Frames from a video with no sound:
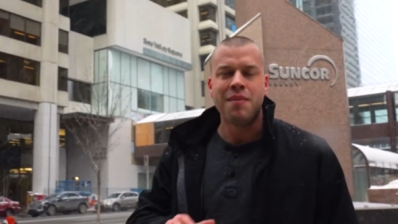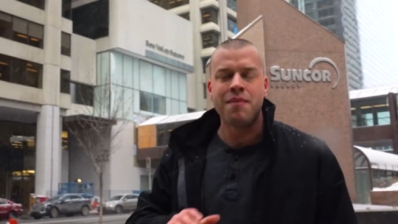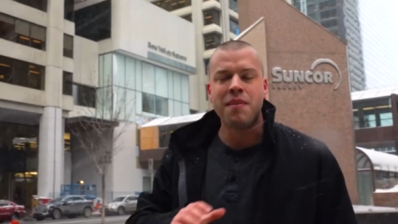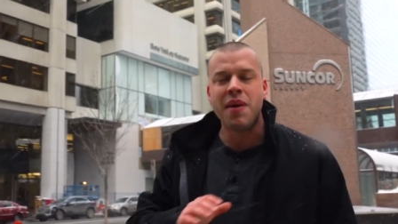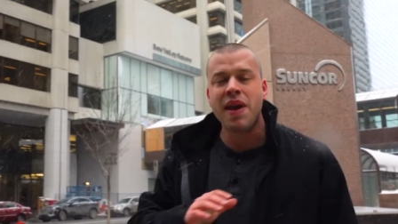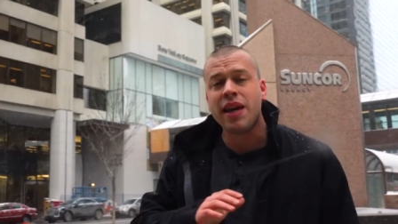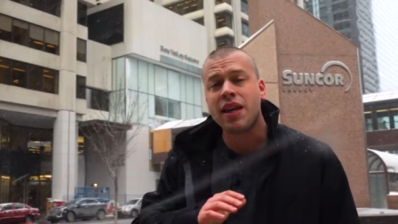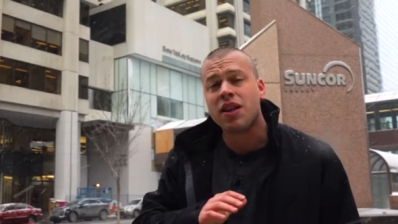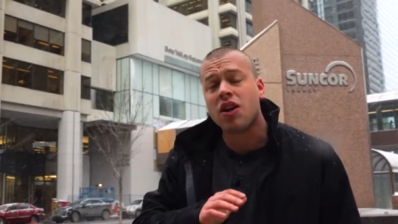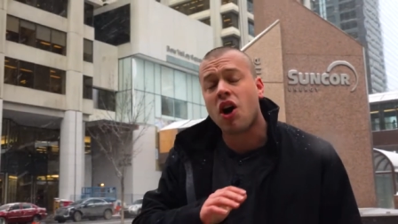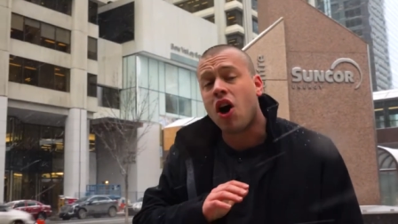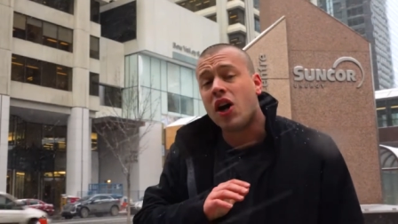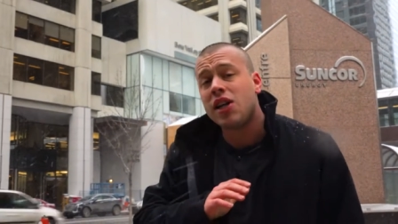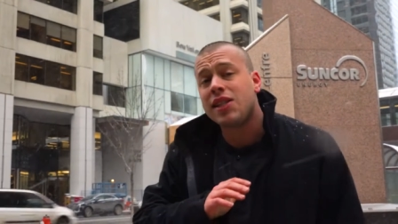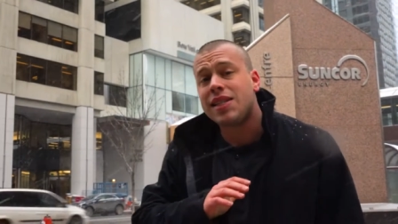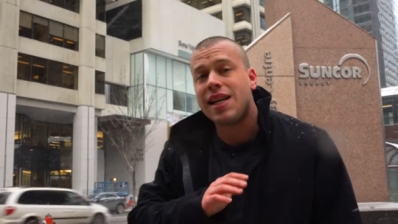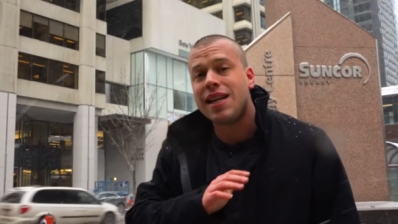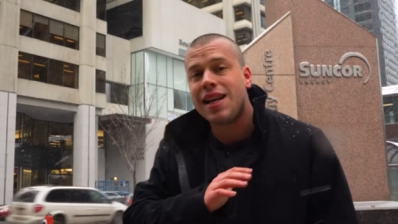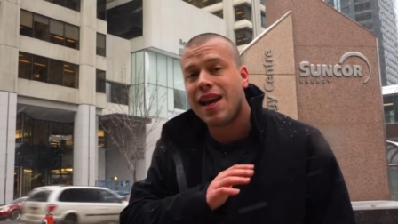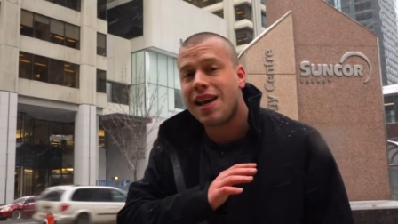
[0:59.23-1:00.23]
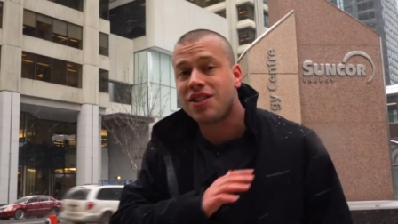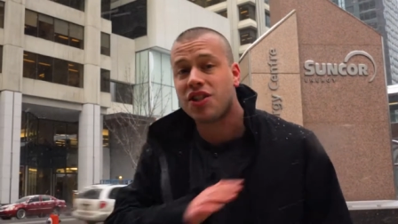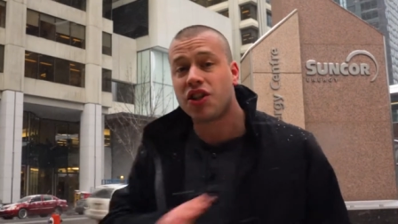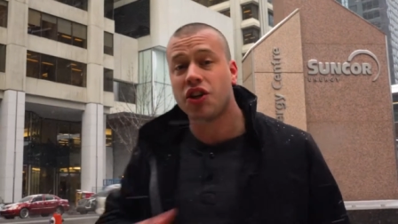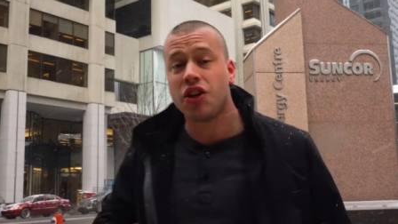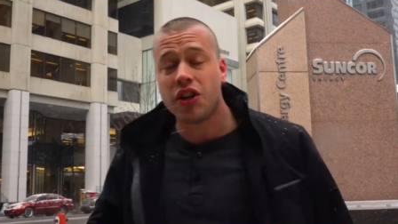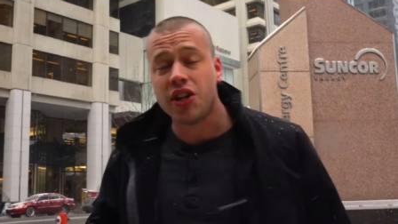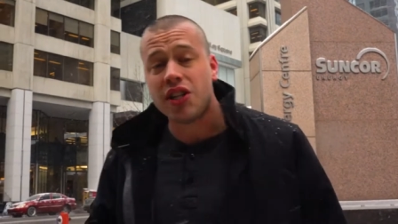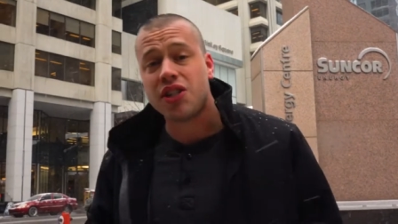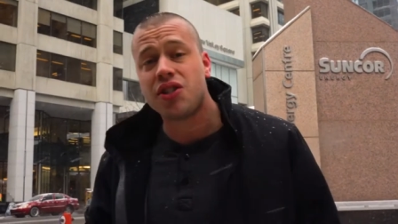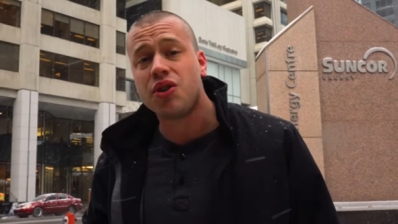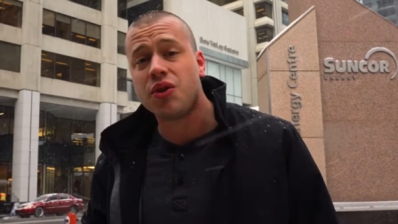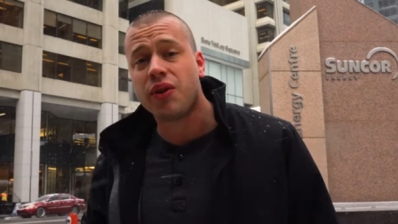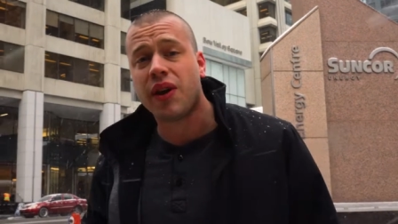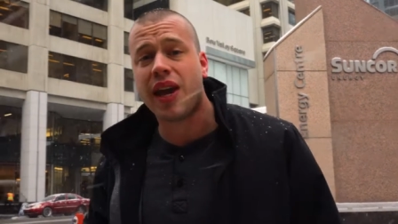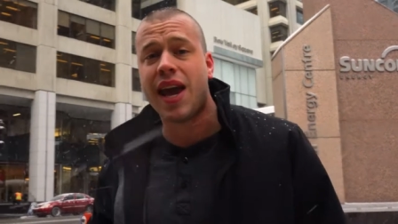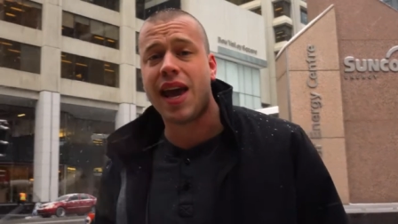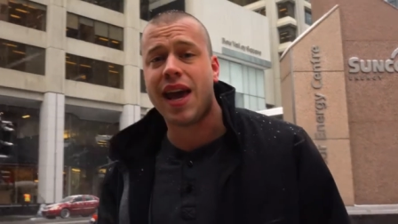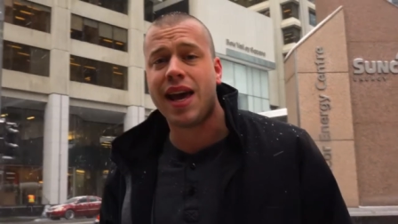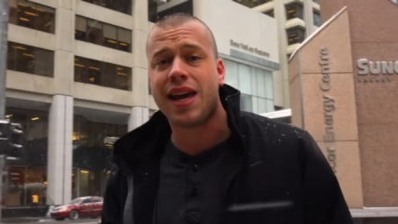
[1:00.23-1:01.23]
Make content as good as you
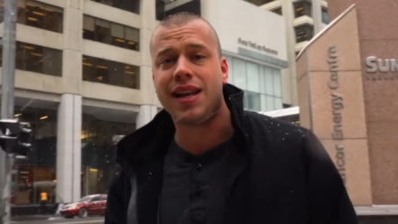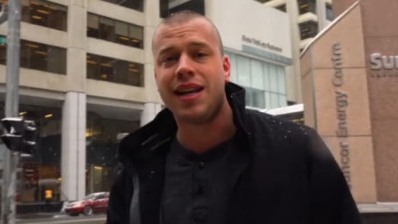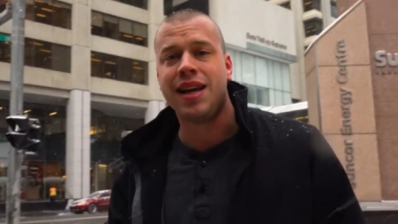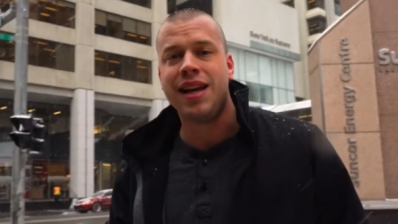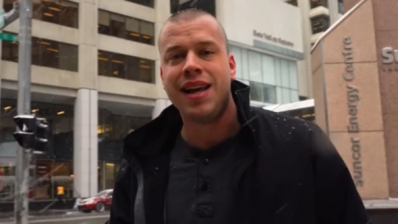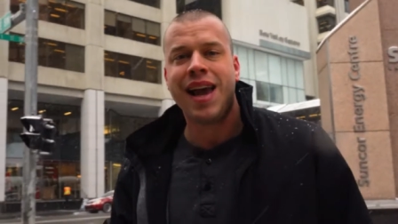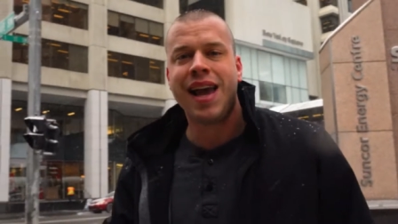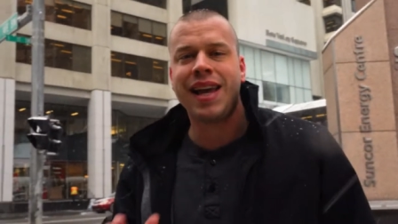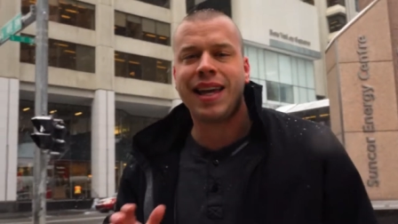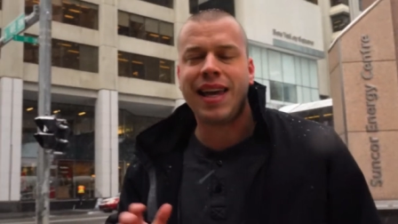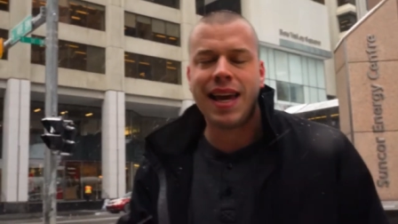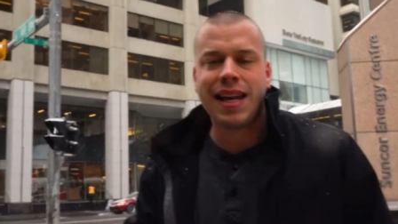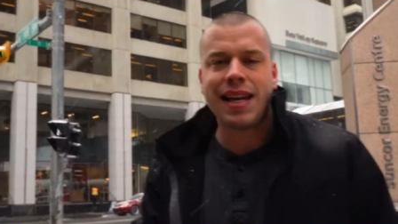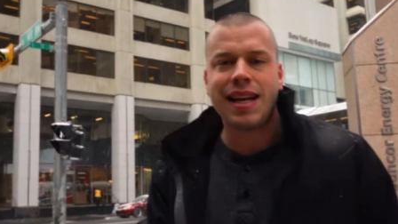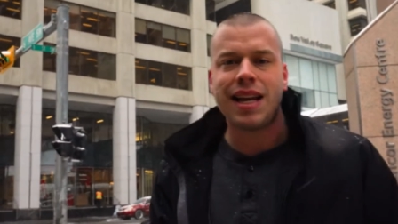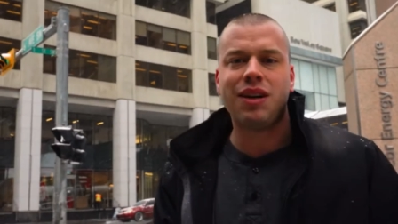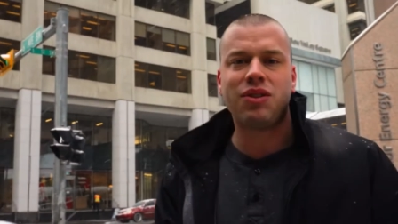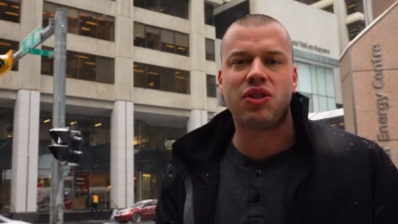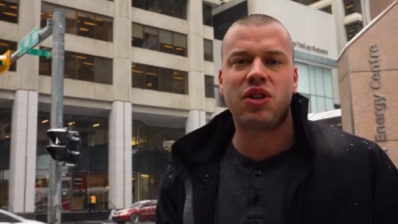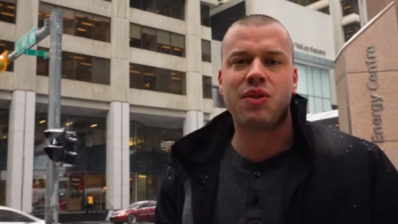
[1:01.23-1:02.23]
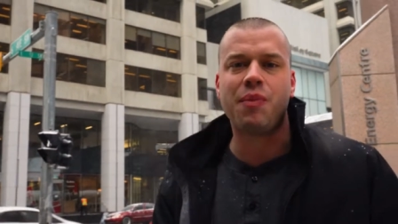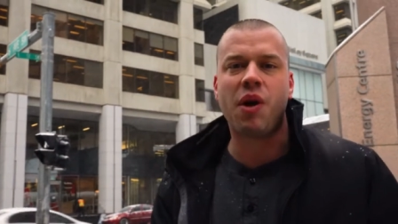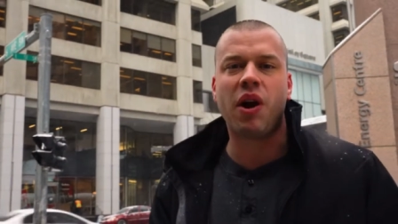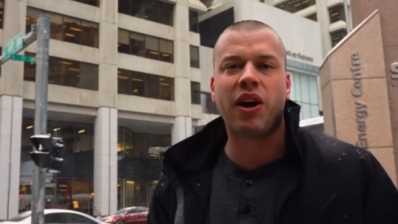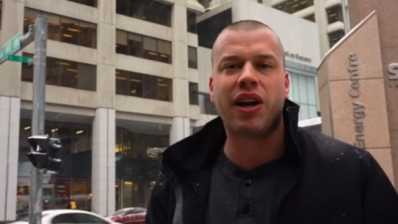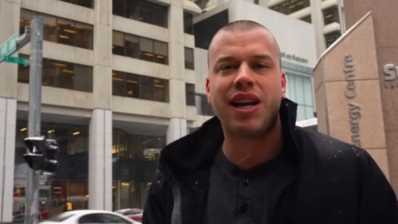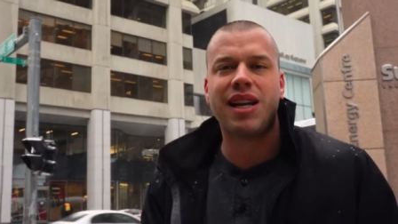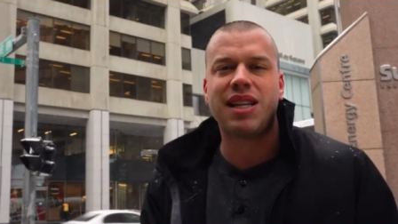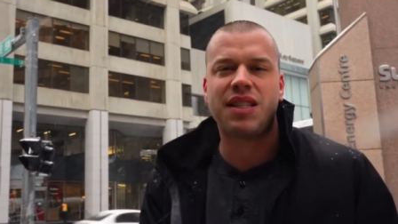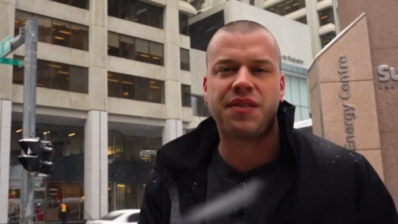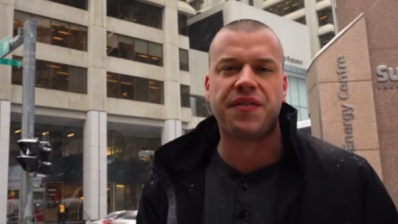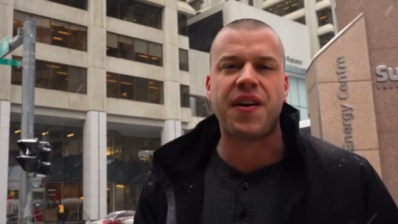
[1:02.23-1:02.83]
can and get it out to market as